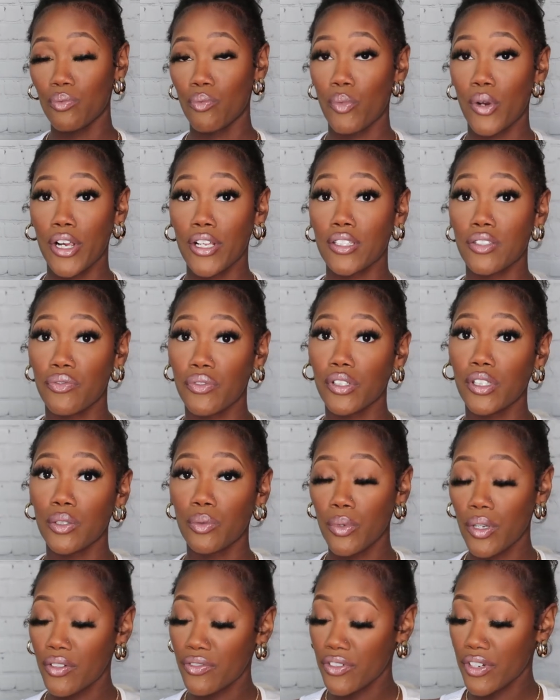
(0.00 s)
works really
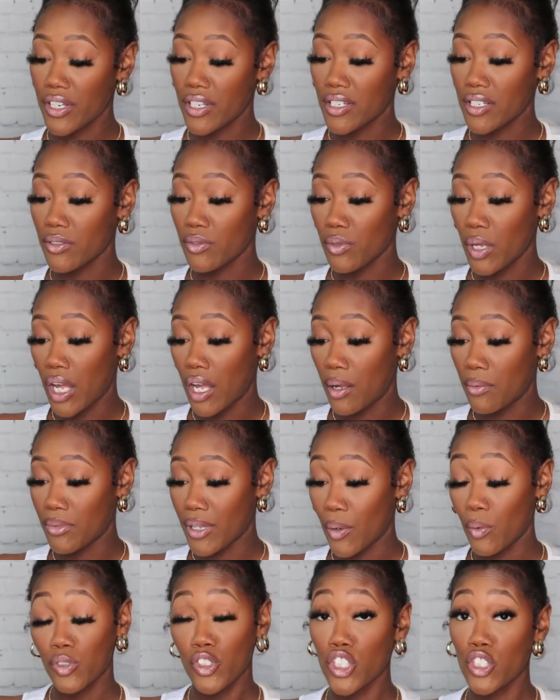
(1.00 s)
well for you,
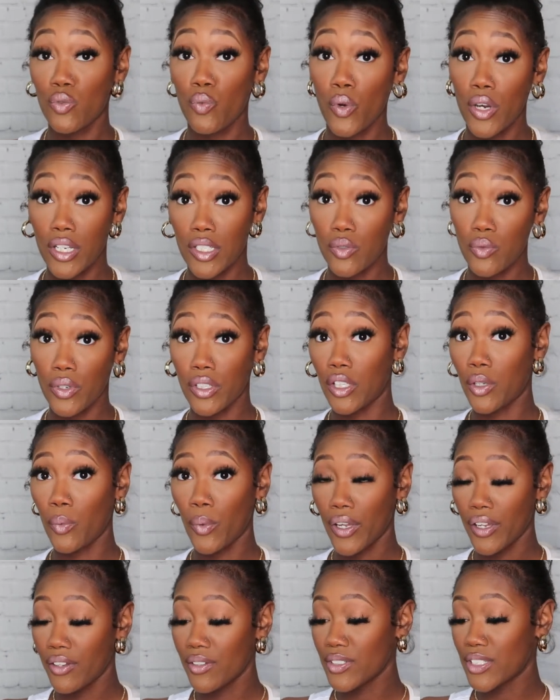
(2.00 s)
that just works really
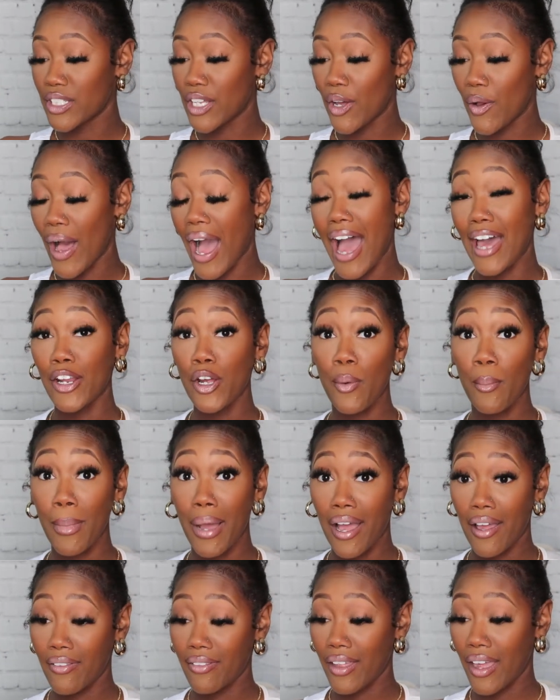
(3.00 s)
well, so I don't
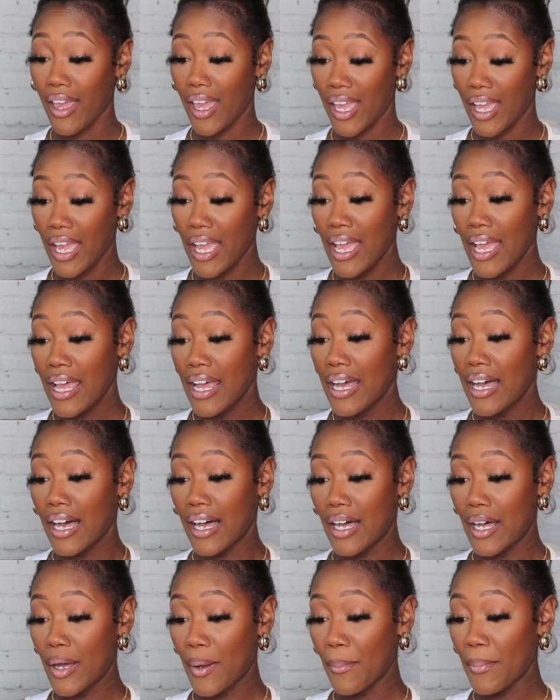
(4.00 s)
mind that.
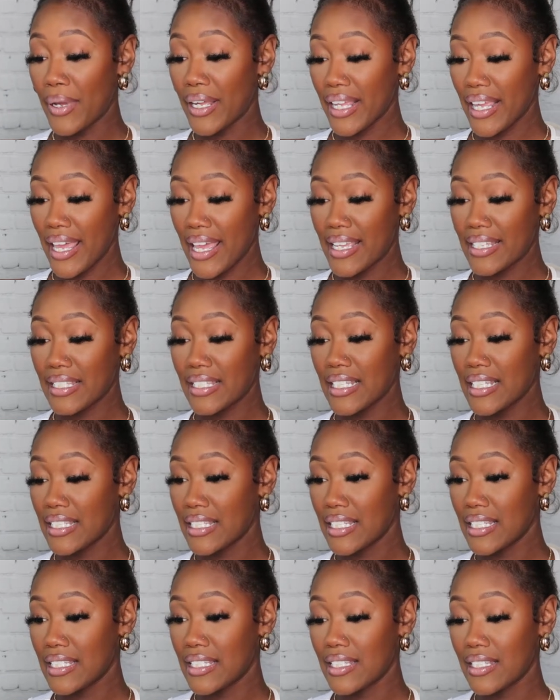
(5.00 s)
But yes,
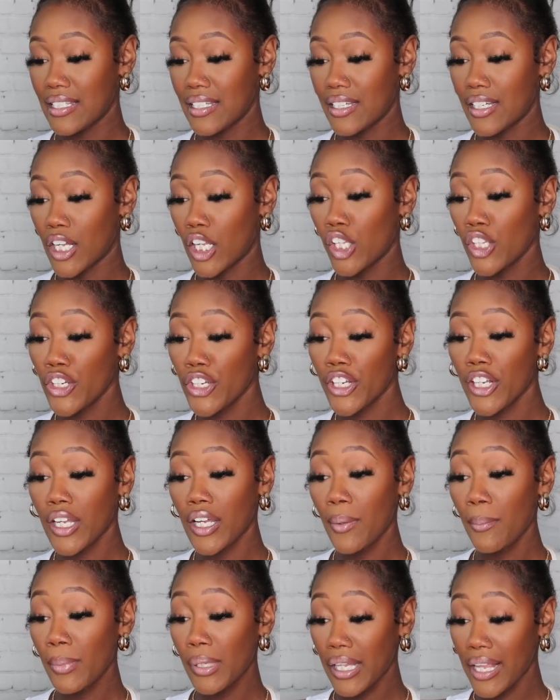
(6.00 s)
this is the clear
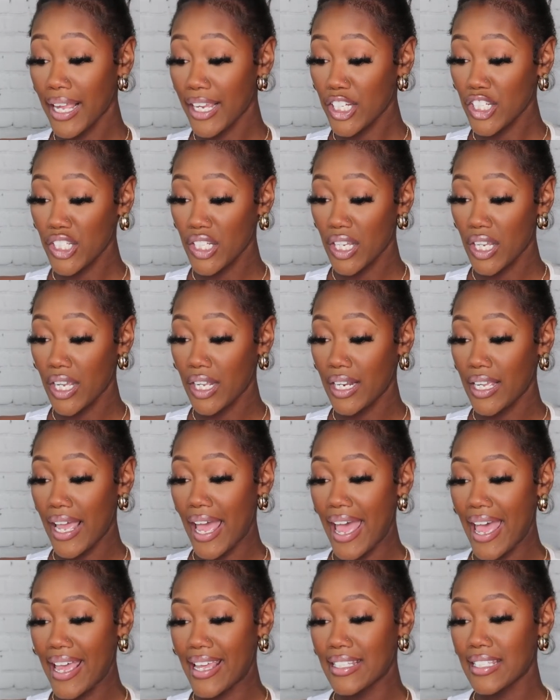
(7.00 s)
complexion. It
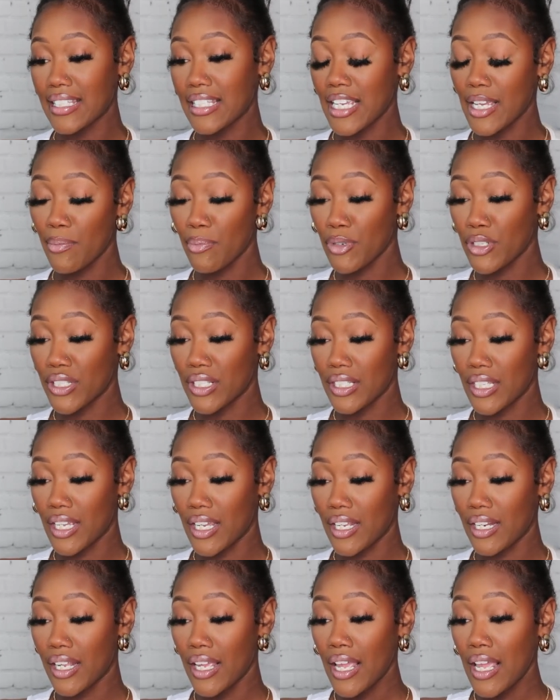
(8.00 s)
has
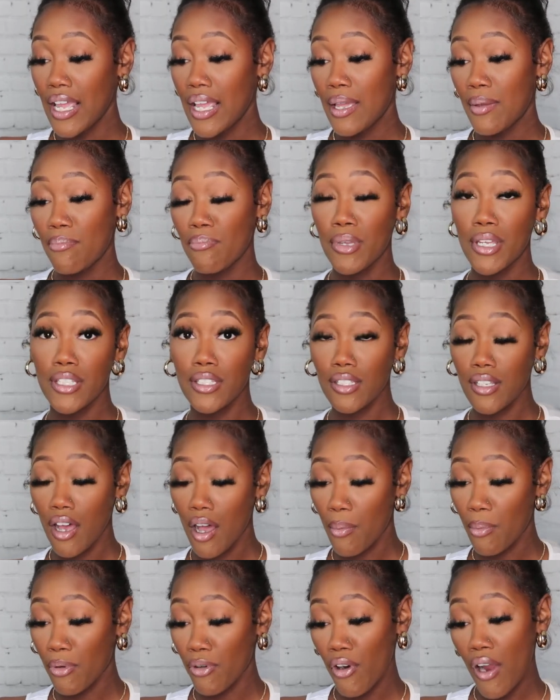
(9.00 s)
10%
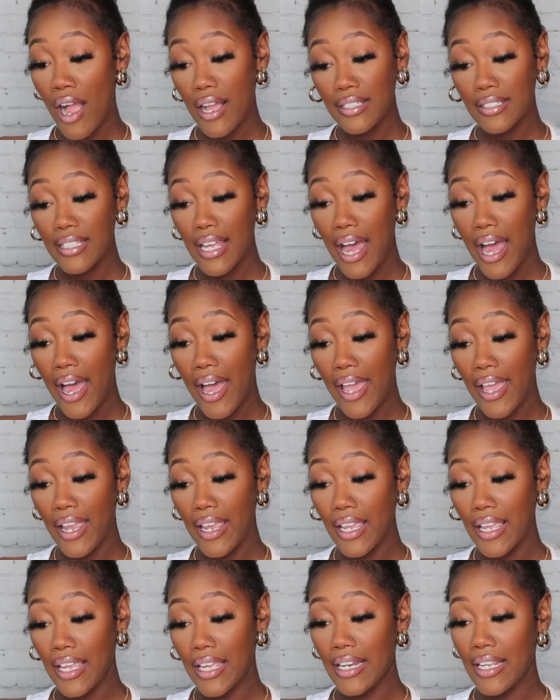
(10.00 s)
benzoyl
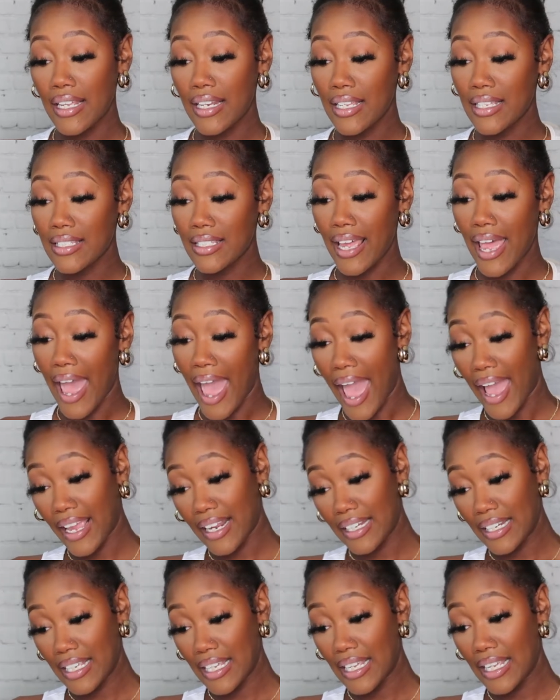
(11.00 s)
peroxide, and it is an
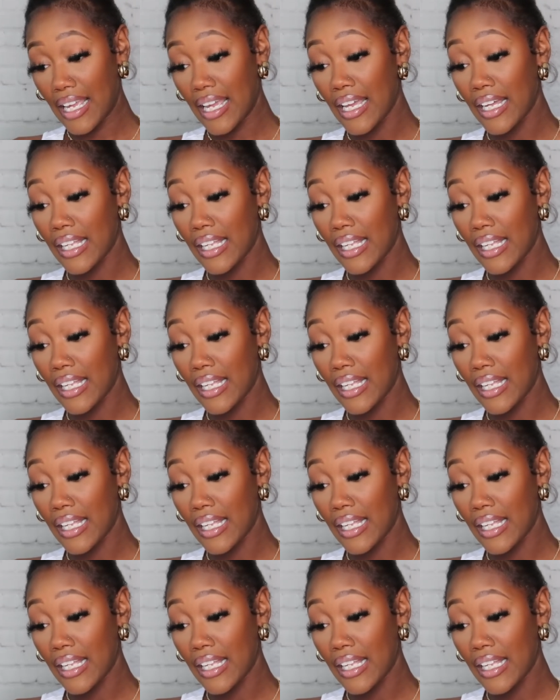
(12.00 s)
acne